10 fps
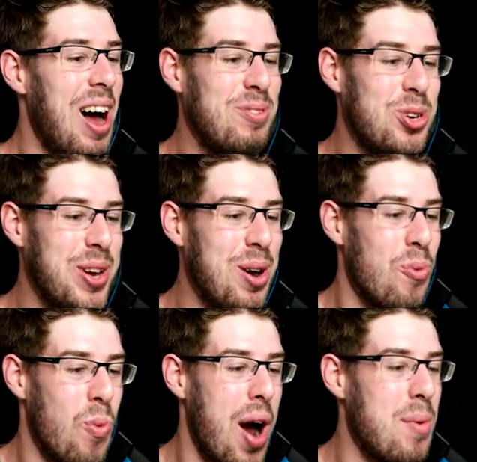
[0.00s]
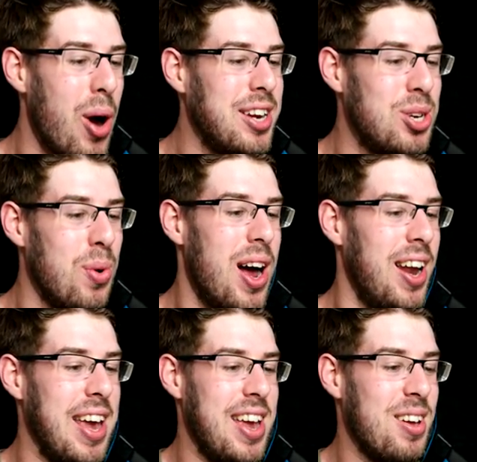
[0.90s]
I'm doing it way, way too
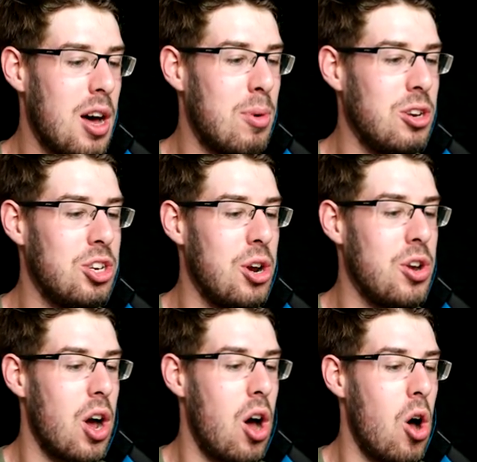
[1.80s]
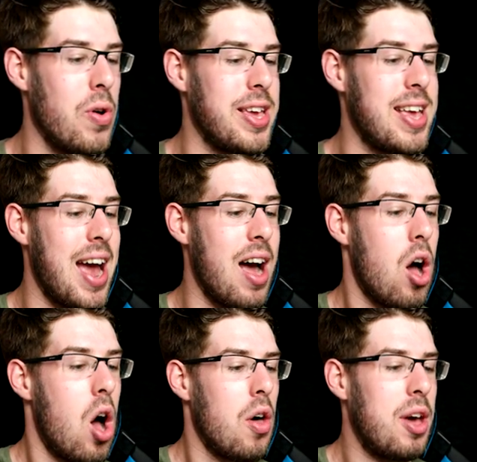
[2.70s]
early. Come on, dude. Oh, yeah.